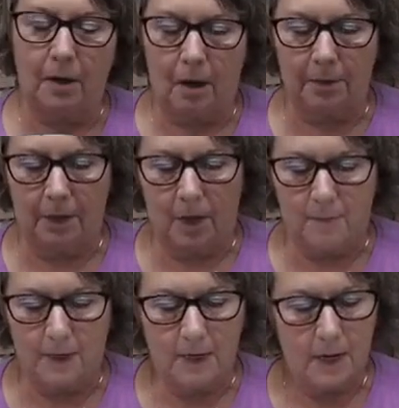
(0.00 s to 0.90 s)
Hobby
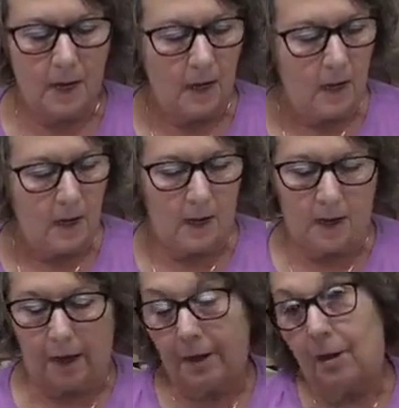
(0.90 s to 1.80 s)
Lobby.
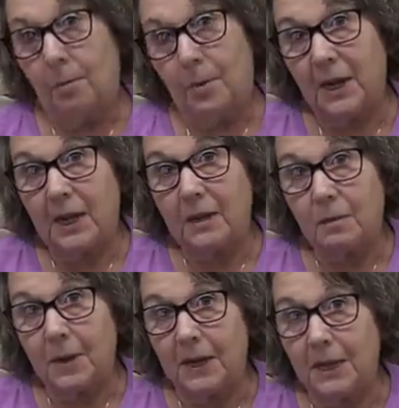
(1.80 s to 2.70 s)
I call them plates,
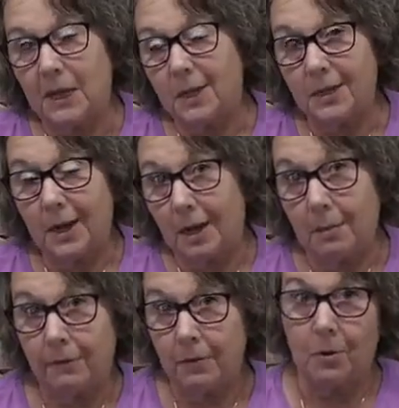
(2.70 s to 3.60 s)
but I think the name
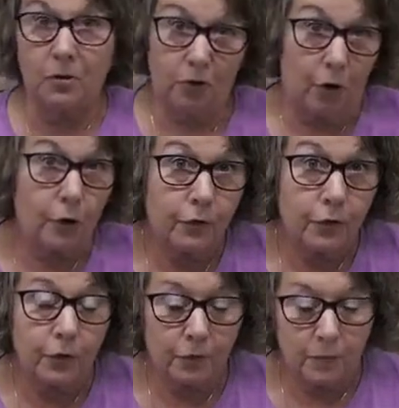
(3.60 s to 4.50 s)
of them are
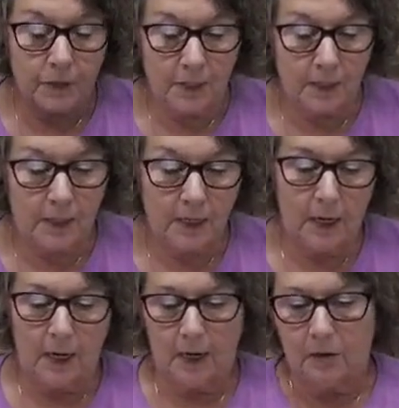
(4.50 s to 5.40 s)
chargers really,
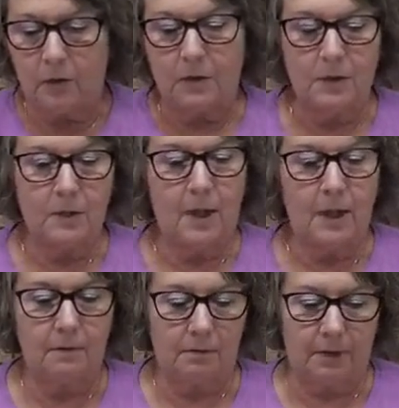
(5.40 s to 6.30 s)
and you can
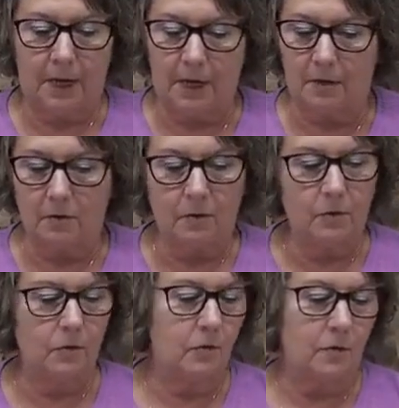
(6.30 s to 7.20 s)
set
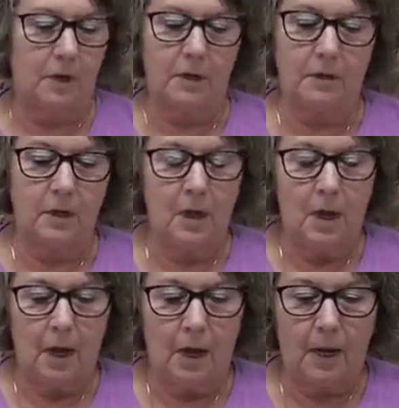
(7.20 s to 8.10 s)
candles and
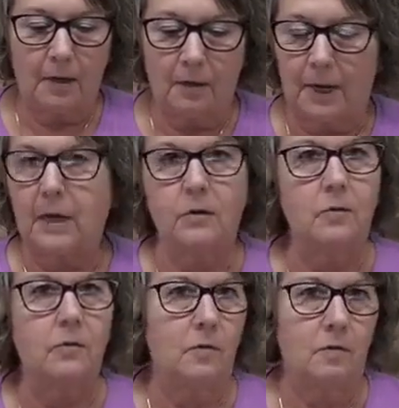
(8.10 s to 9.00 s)

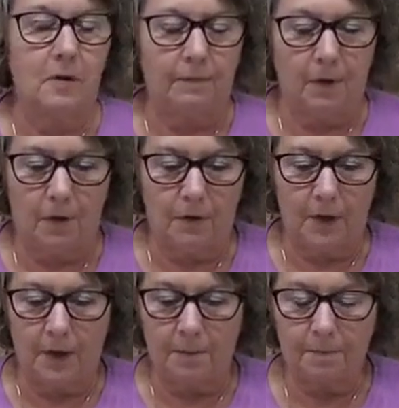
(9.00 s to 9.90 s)
lanterns and stuff on
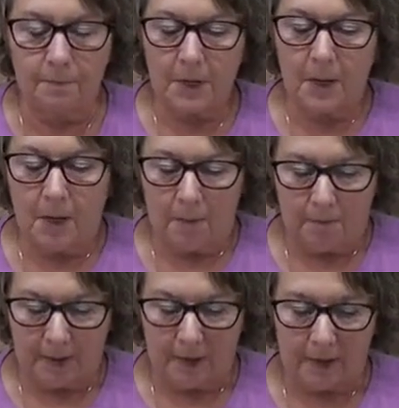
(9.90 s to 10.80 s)
them.
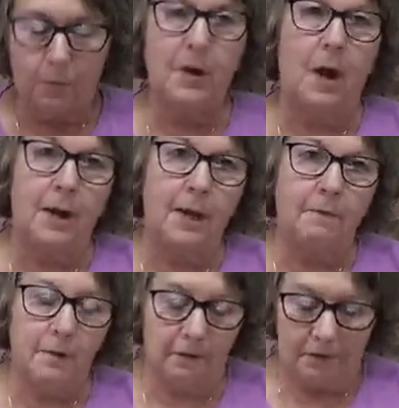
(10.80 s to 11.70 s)
But when I have
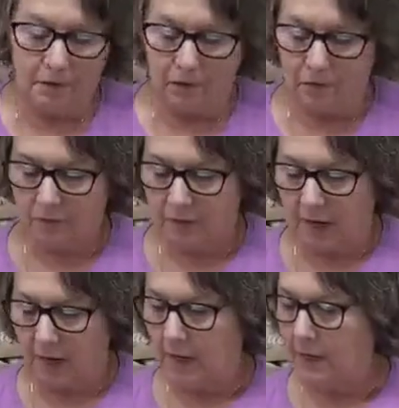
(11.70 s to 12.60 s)
ever used
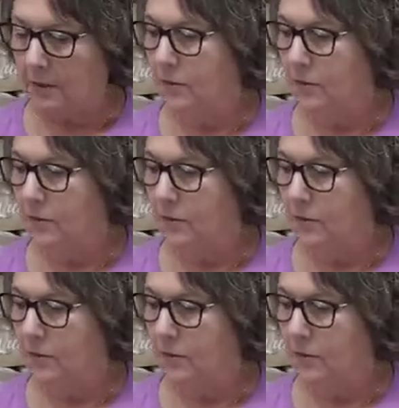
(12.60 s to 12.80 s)
a